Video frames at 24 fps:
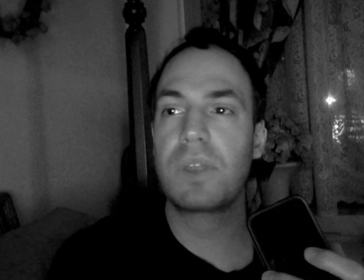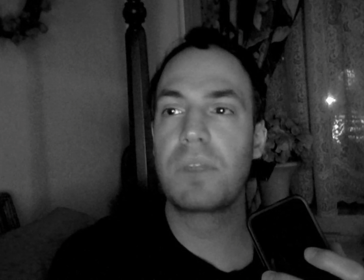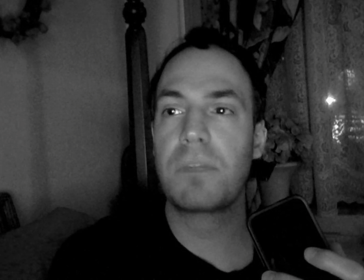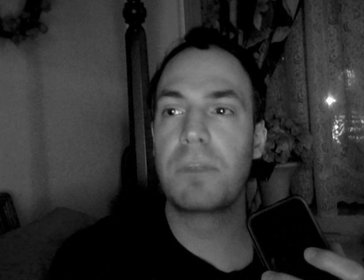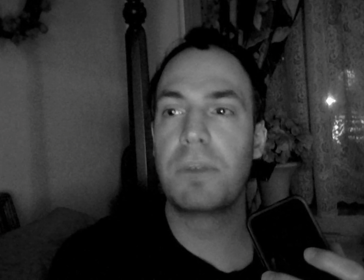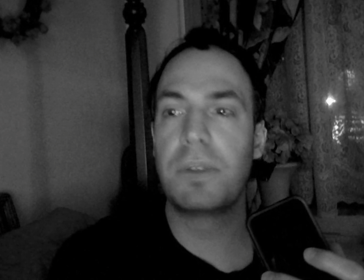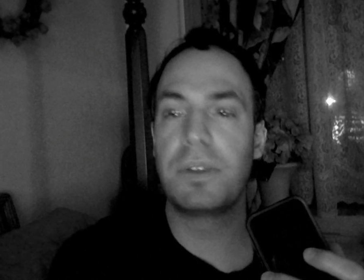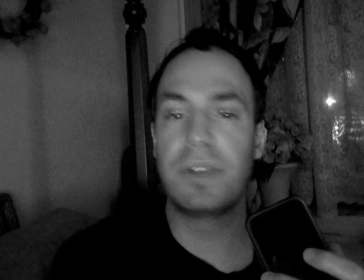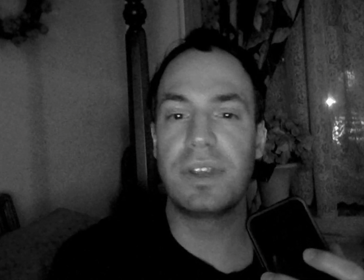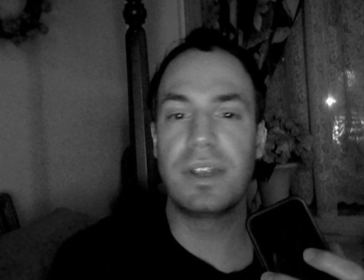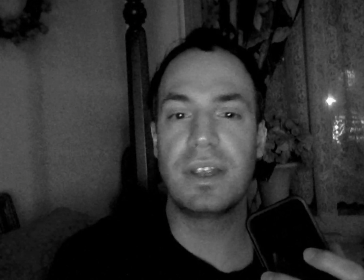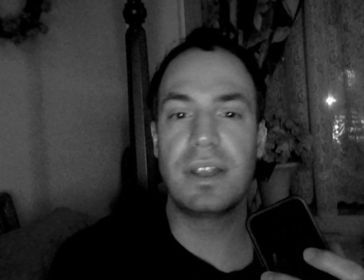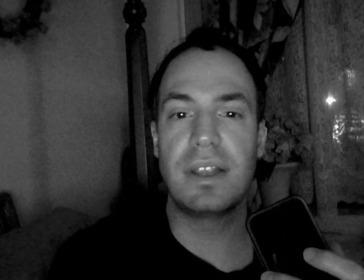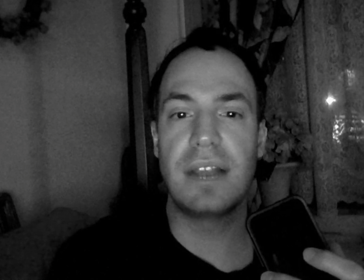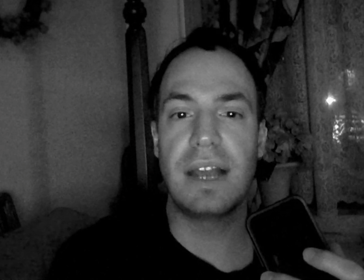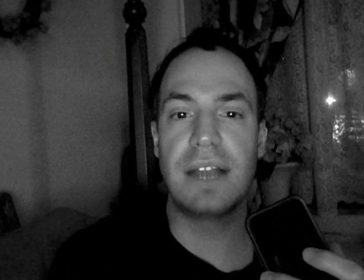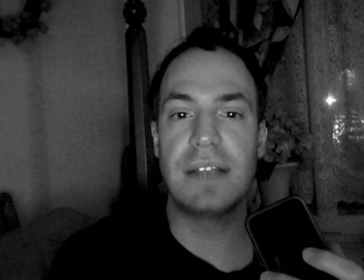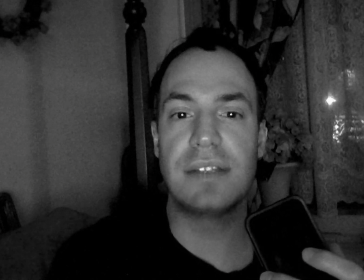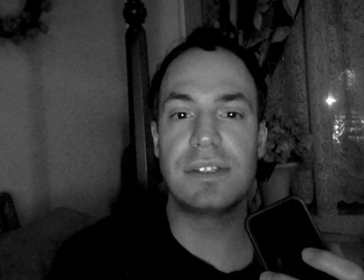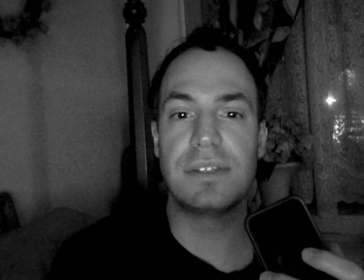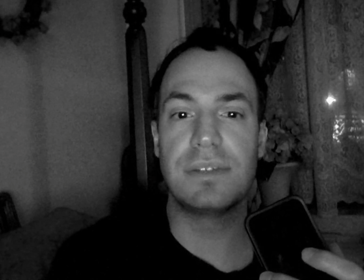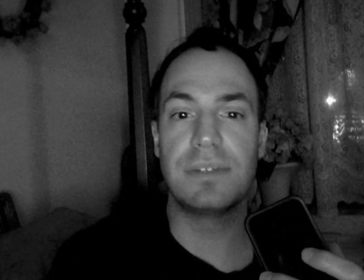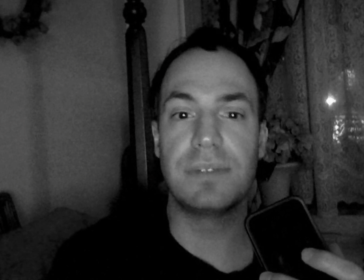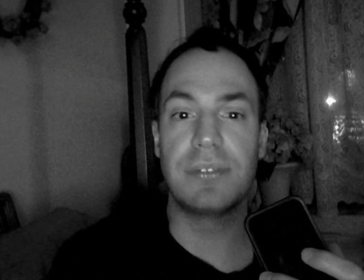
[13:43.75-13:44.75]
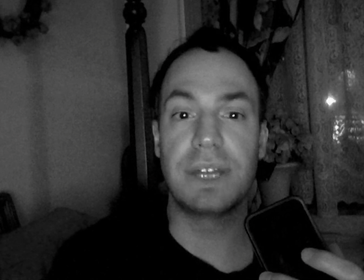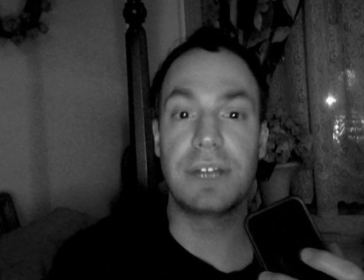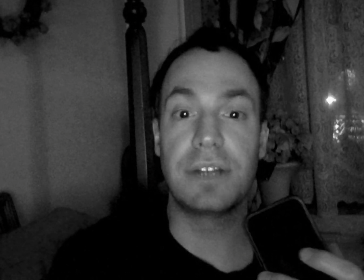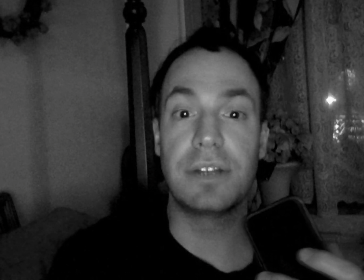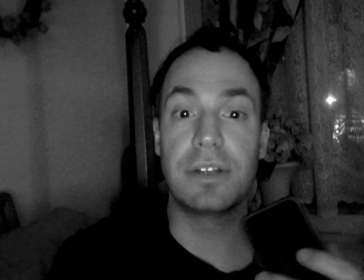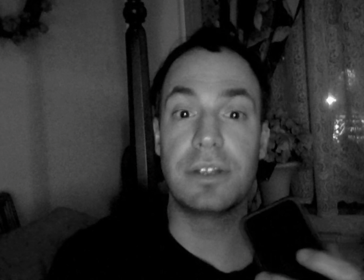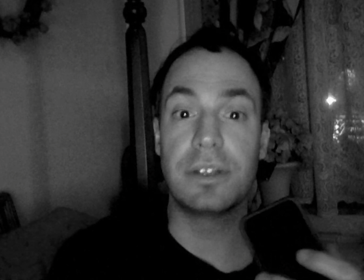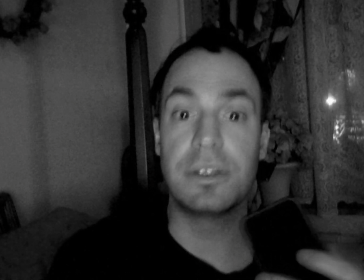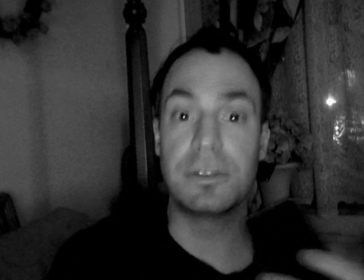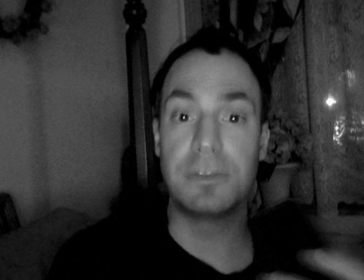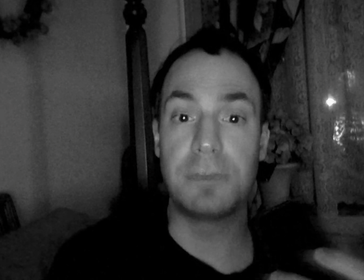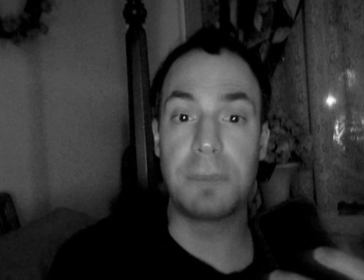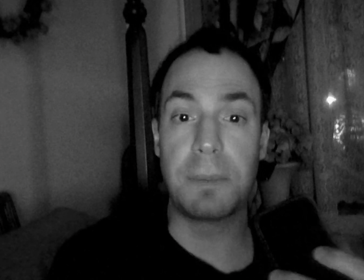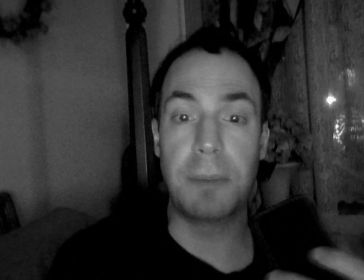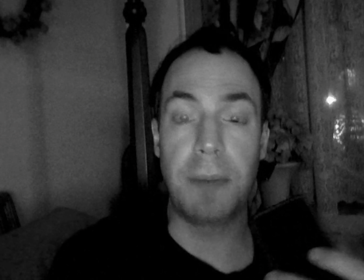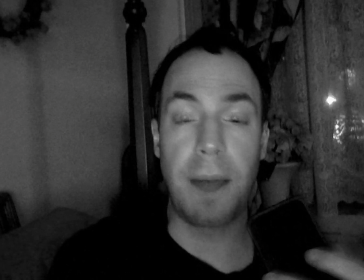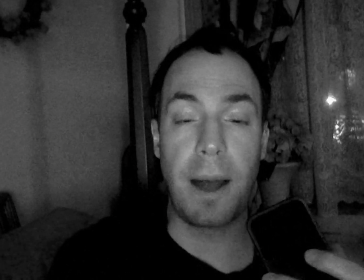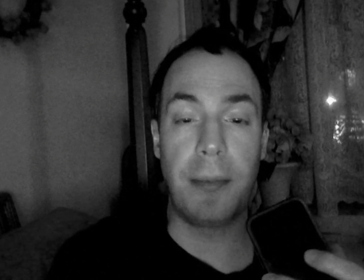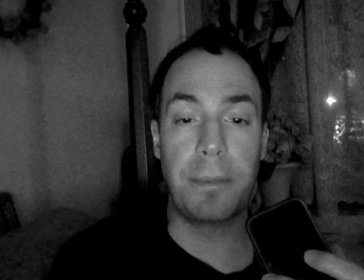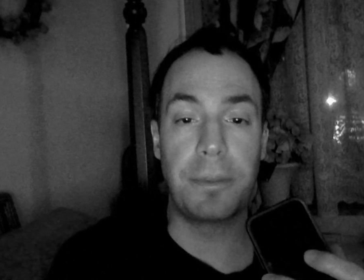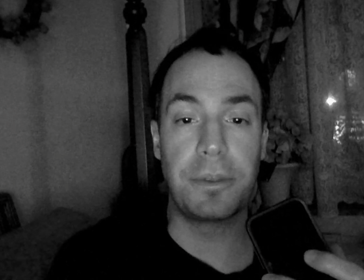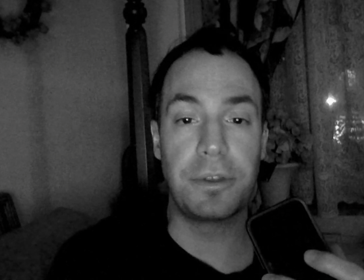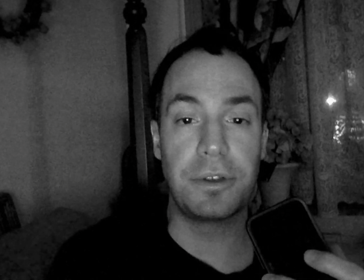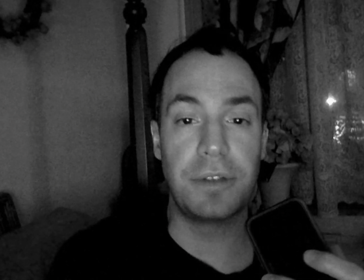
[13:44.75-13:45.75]
put to the test of like, could this be
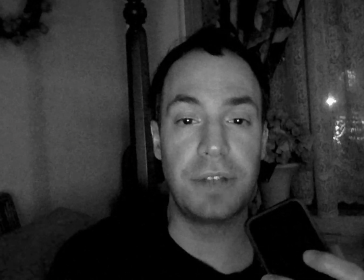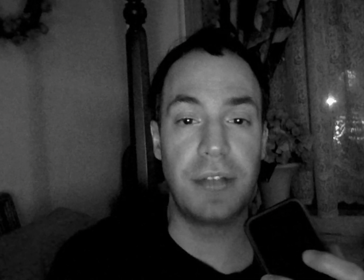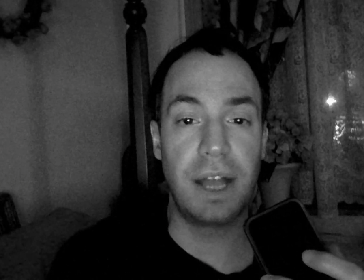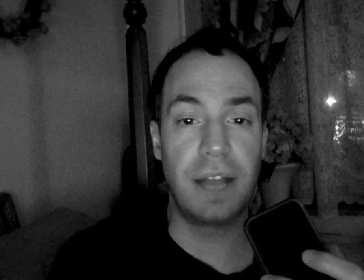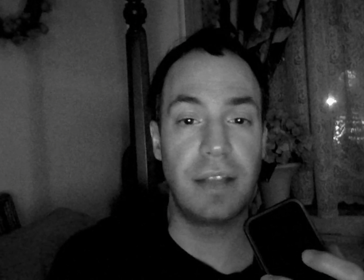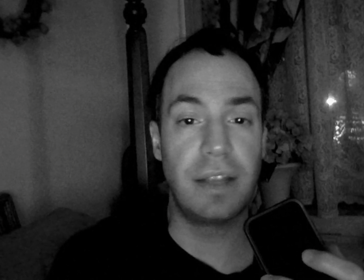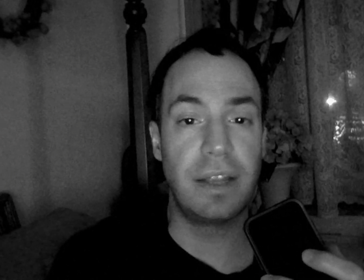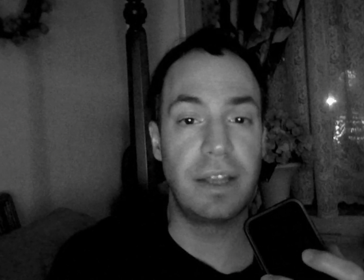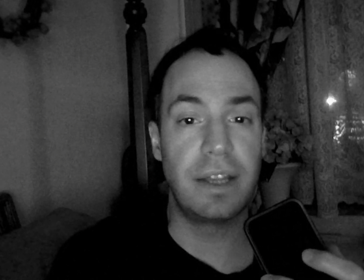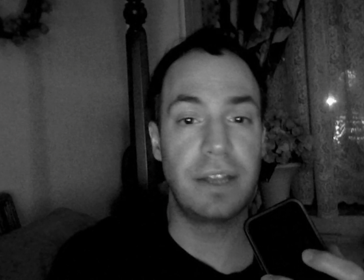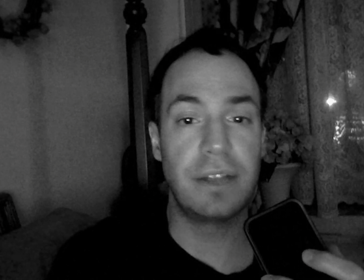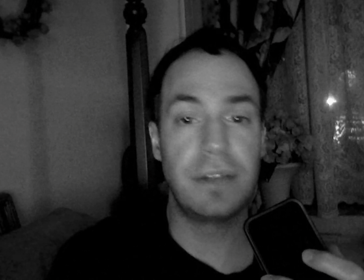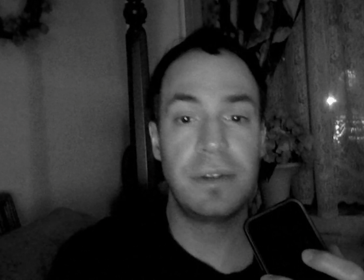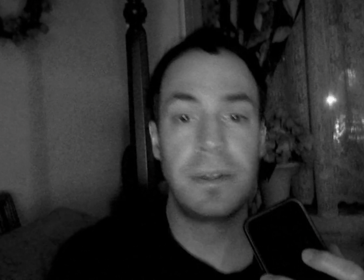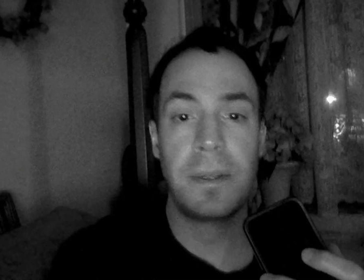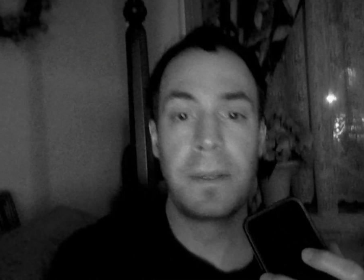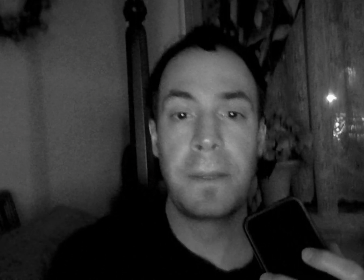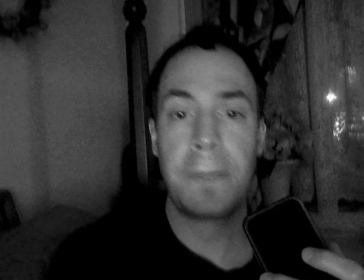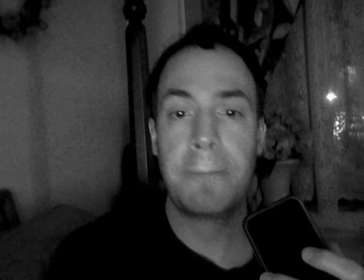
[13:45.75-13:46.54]
popular or not? Like,